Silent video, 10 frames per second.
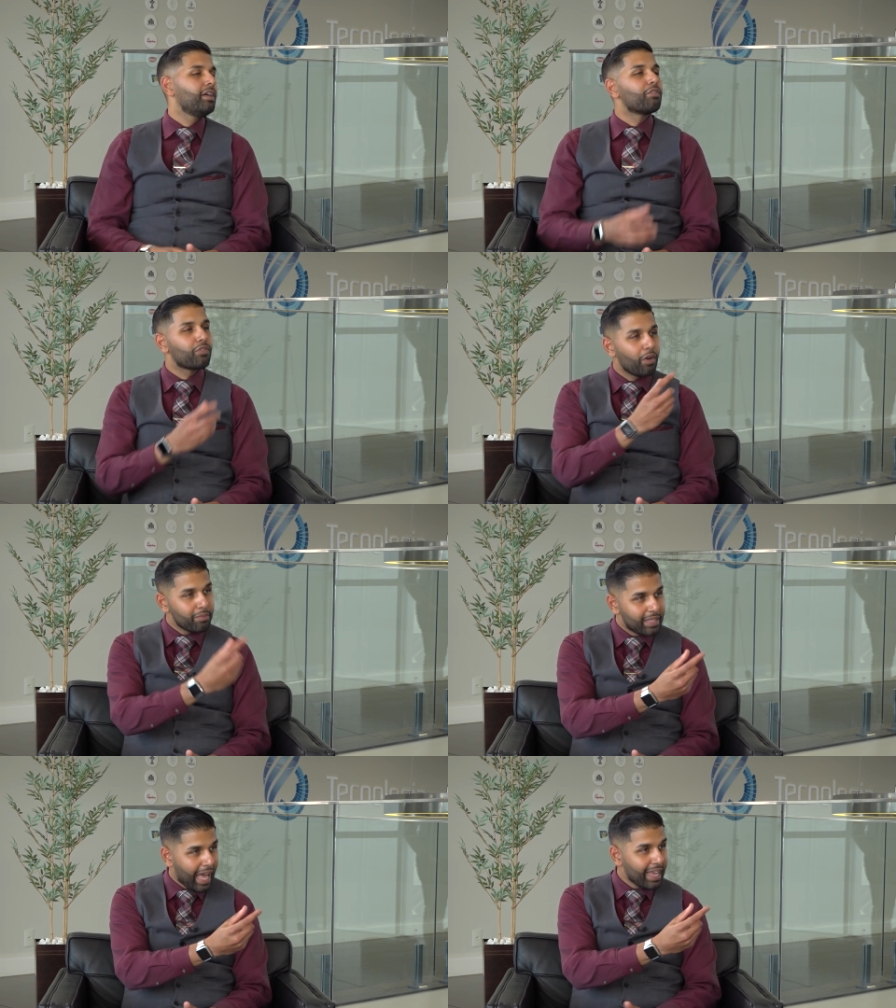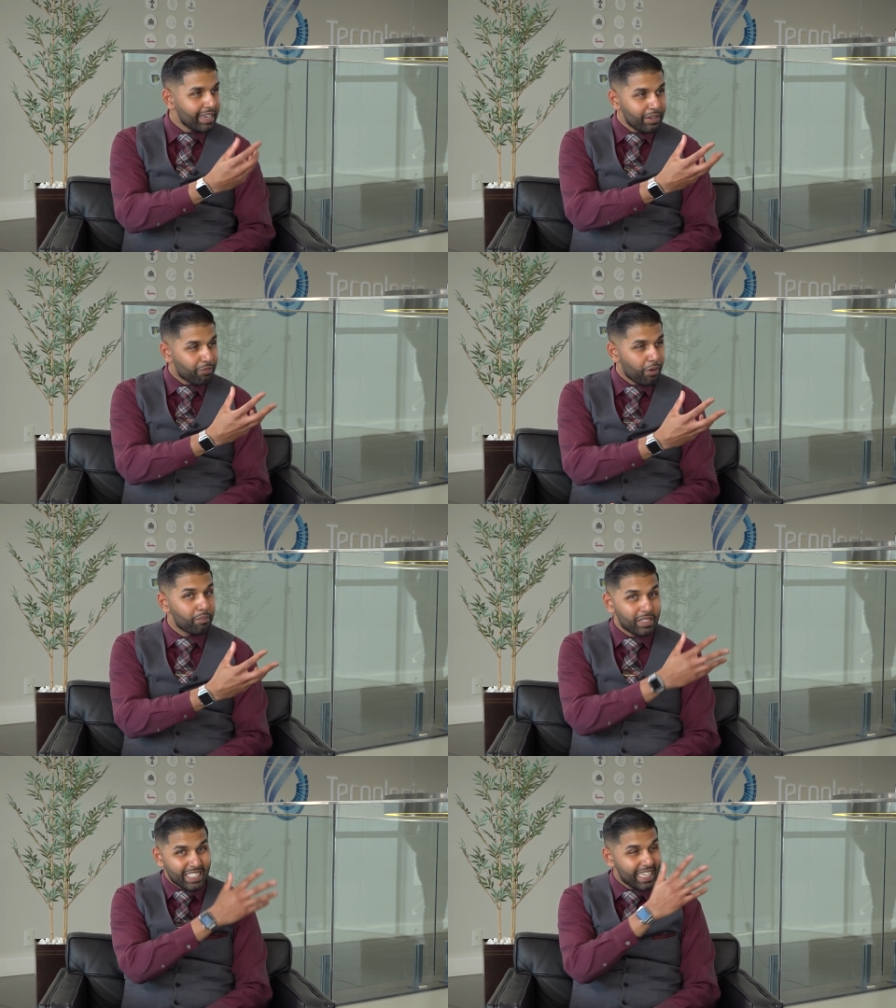From that,
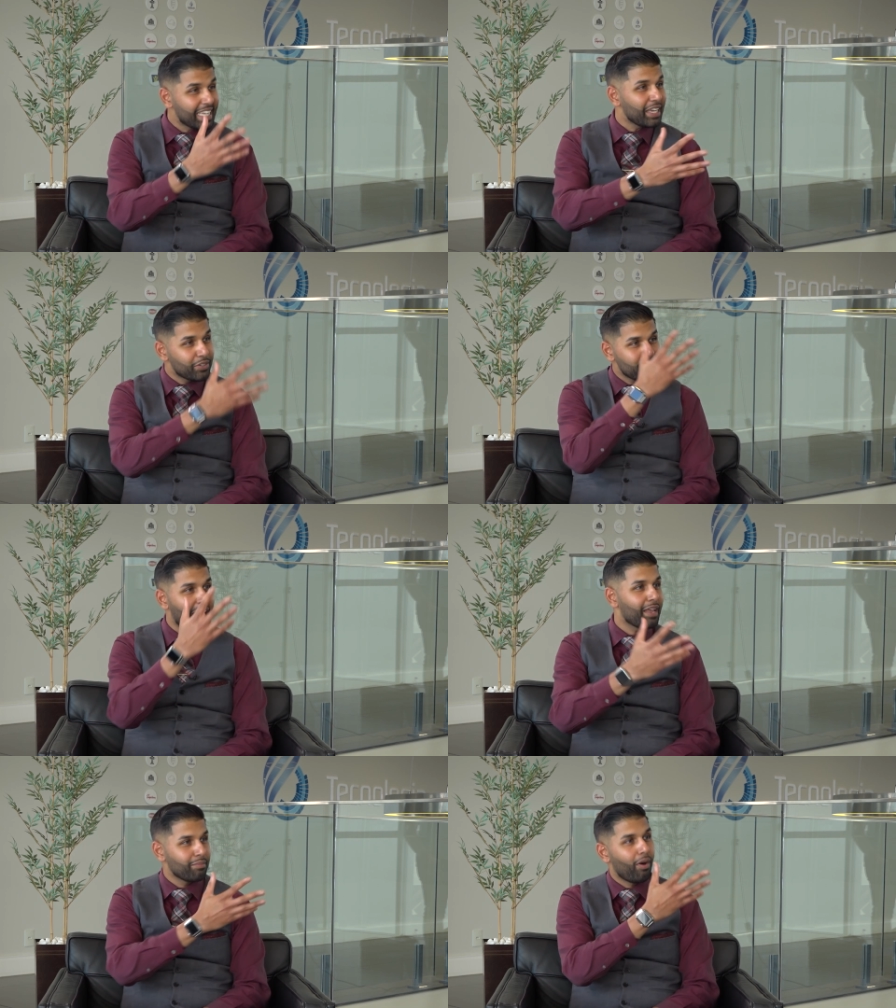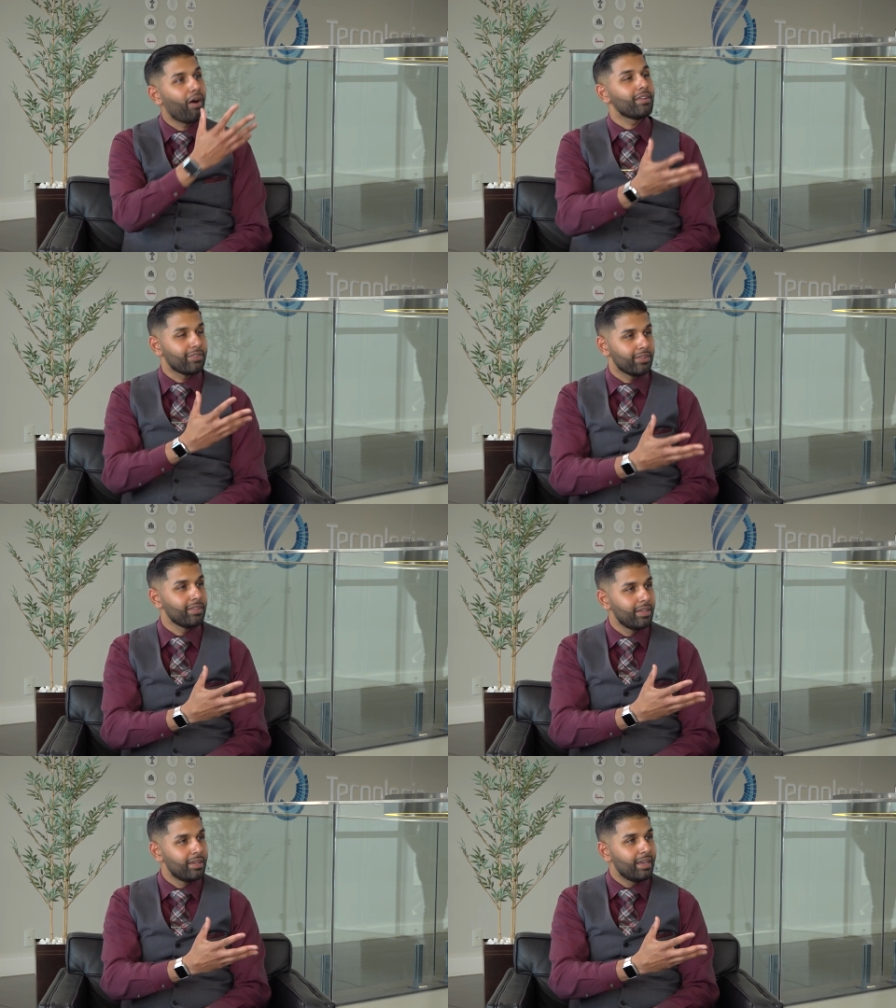from sticking to that model,
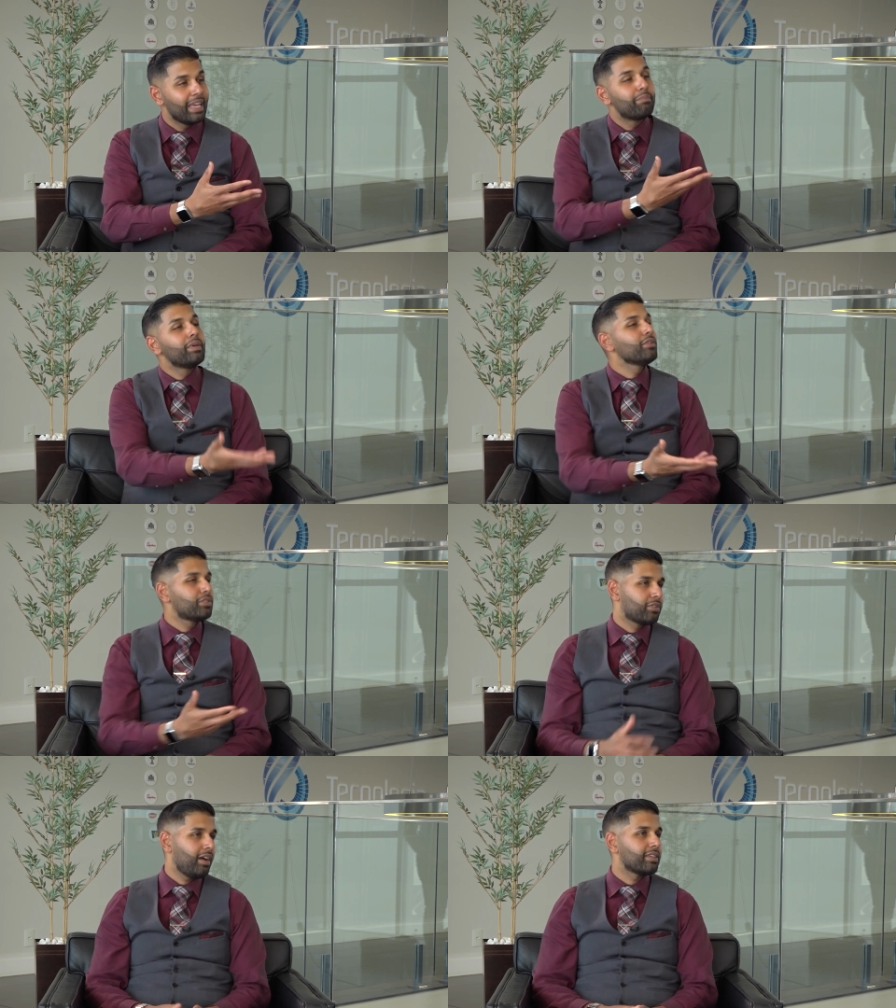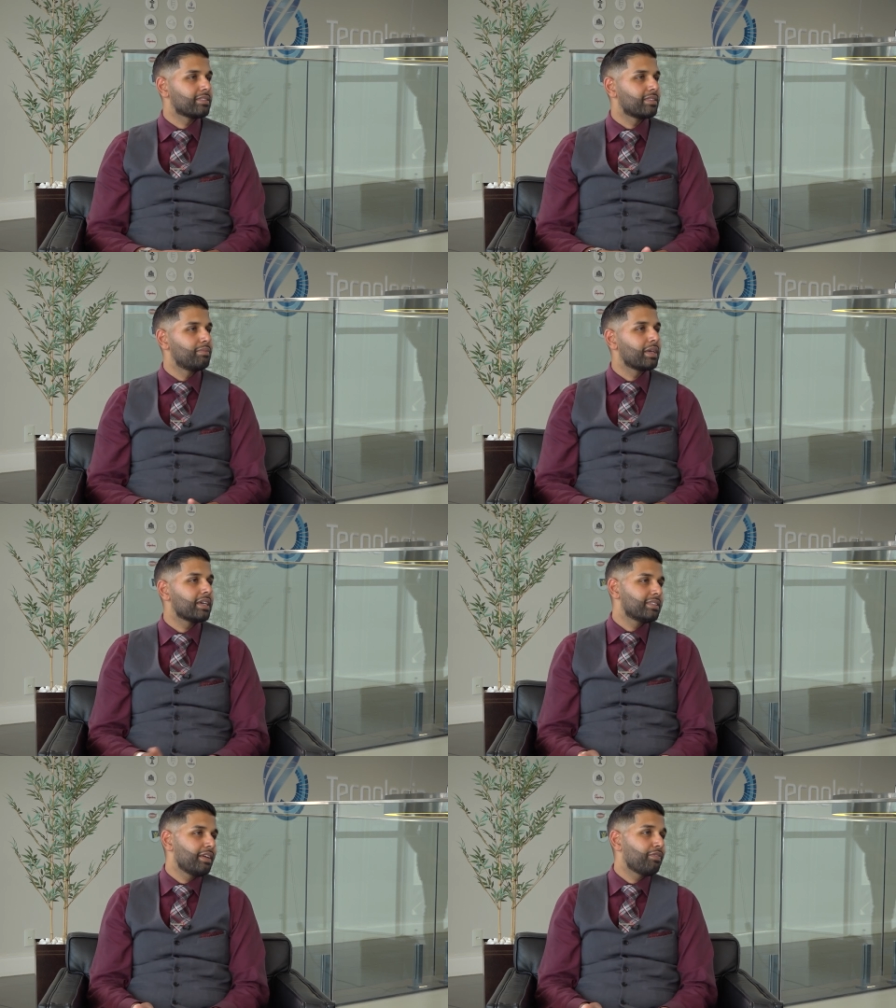it builds trust
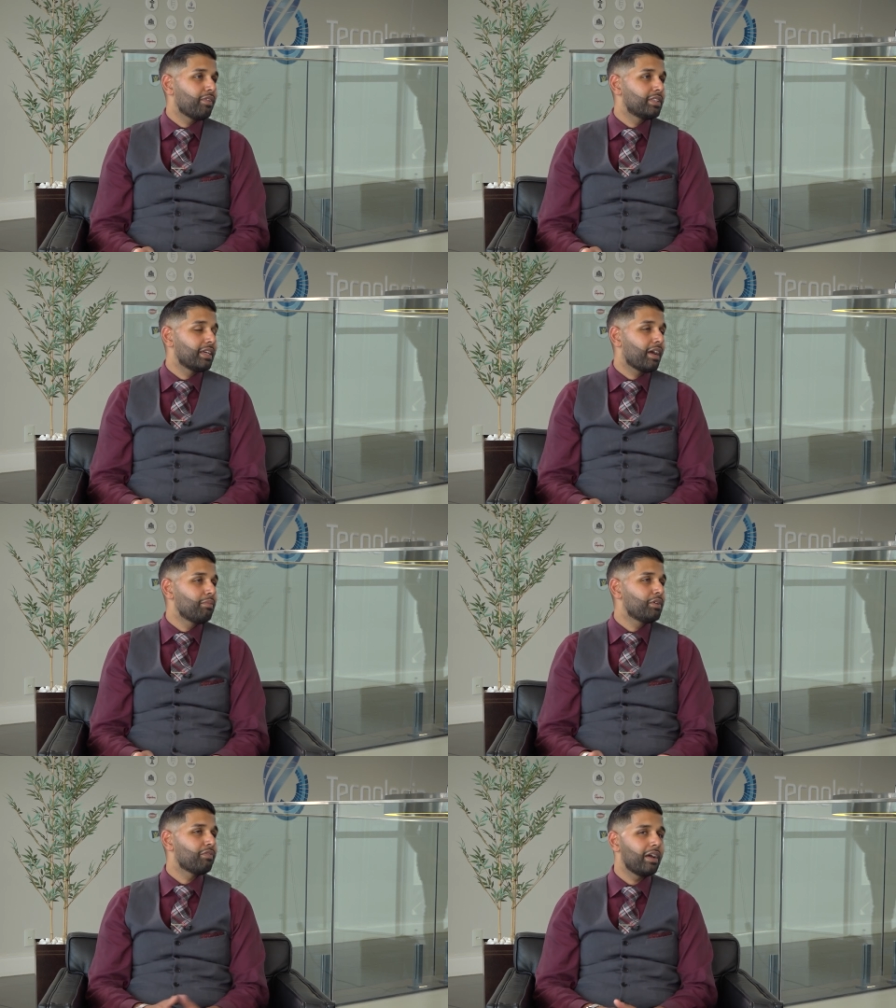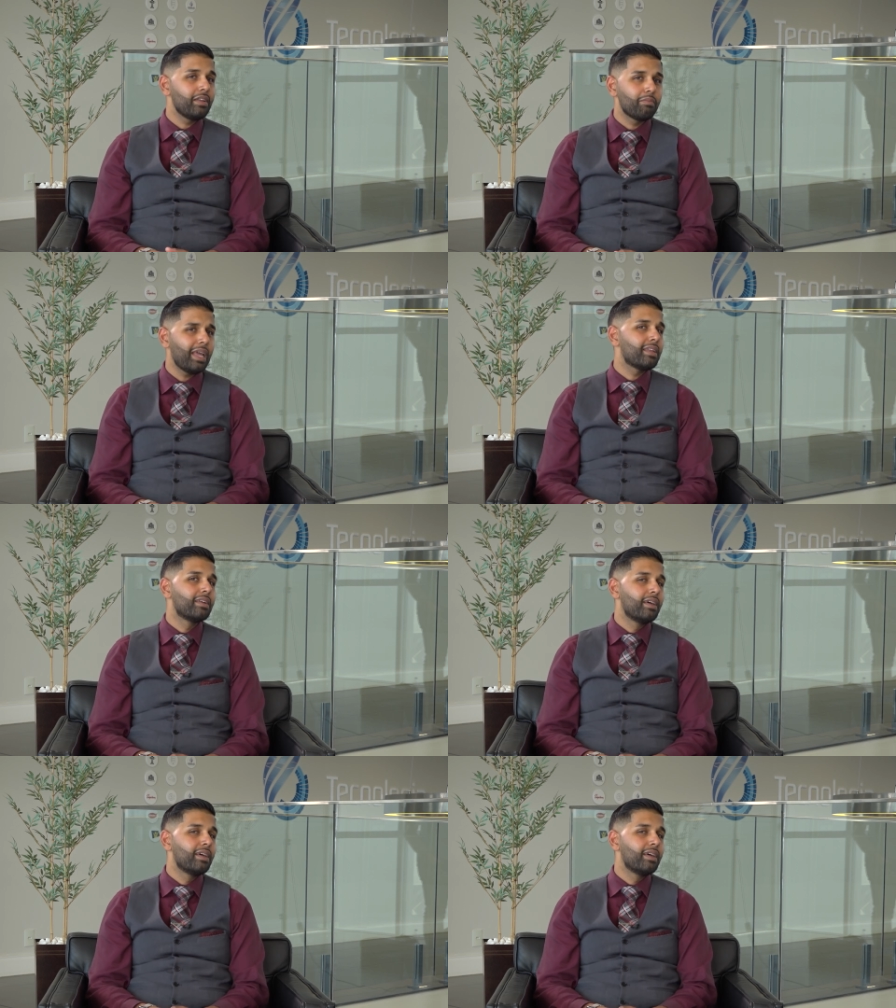because they they come to find out, man,